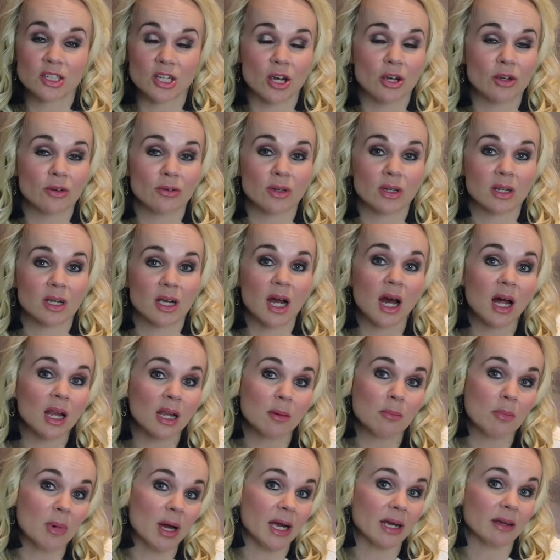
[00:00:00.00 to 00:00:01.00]
tone and
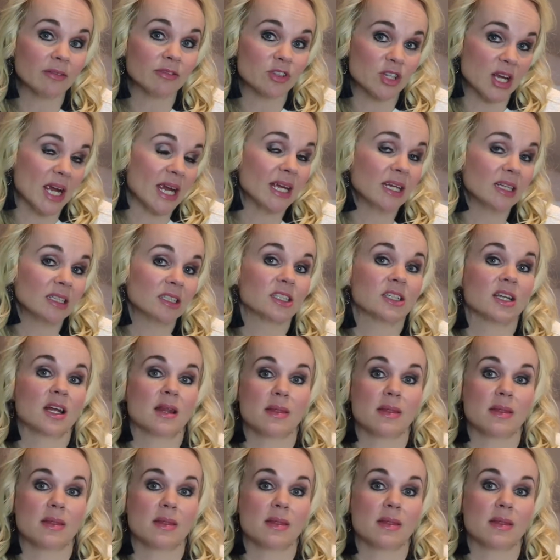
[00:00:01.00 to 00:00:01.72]
colour might have changed,